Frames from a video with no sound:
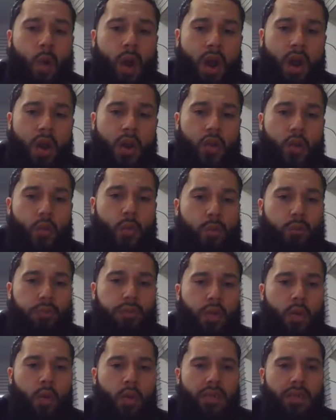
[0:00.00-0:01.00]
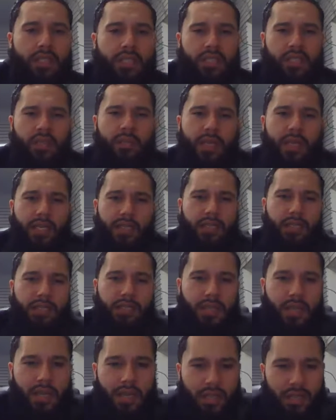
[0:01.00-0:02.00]
Why are you blowing my shit up like
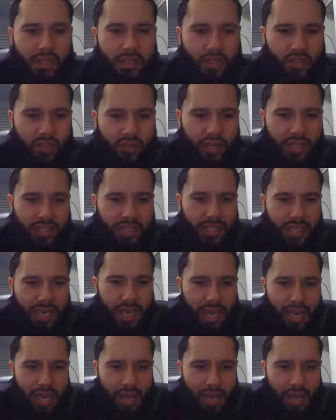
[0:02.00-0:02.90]
this? This is crazy.